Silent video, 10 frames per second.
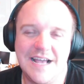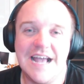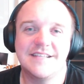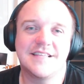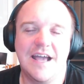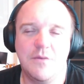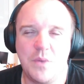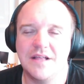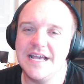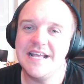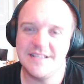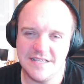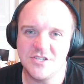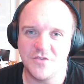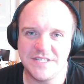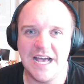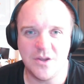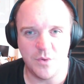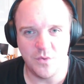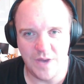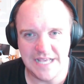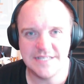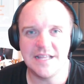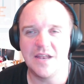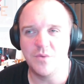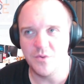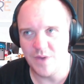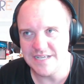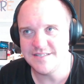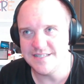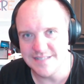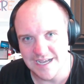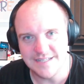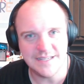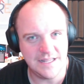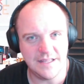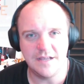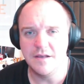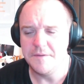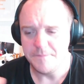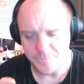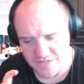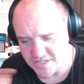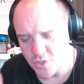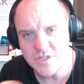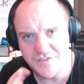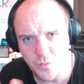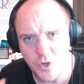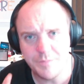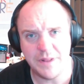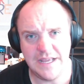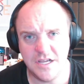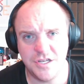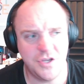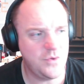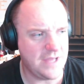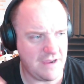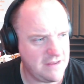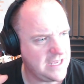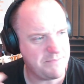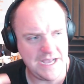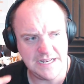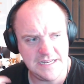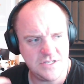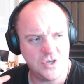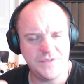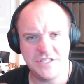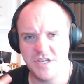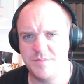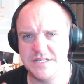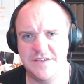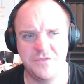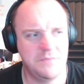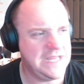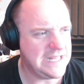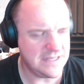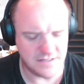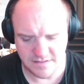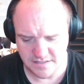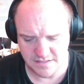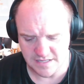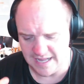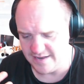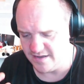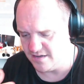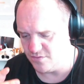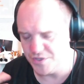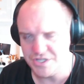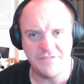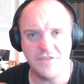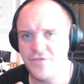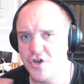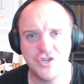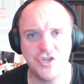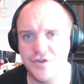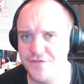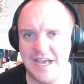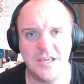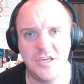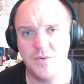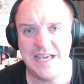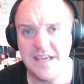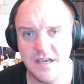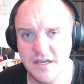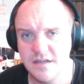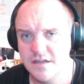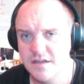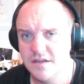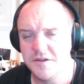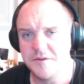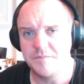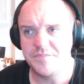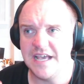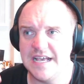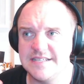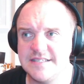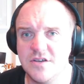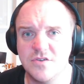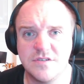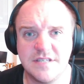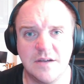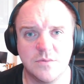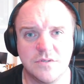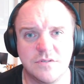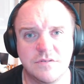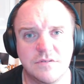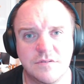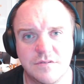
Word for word: It's eh, well, it, it's obviously I don't want to waste. I don't want to waste these nights, kind of thing there's loads of different wordplay you could do there in your mind, and it sort of interprets different meanings. And whichever version of that you hear, it still sounds